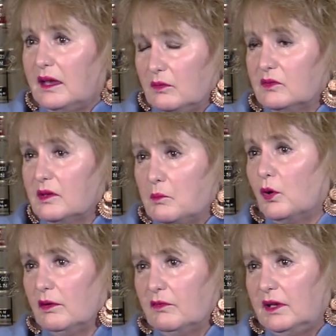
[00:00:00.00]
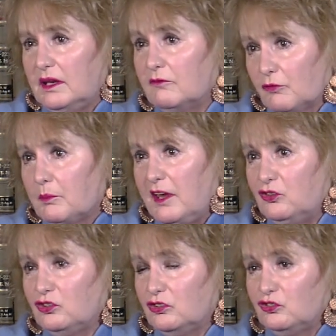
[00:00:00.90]
It was more of an
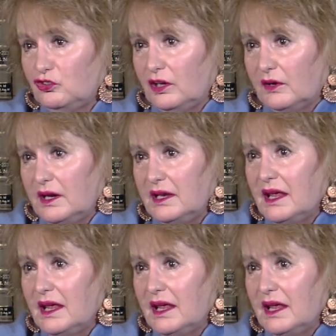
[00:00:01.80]
information sharing.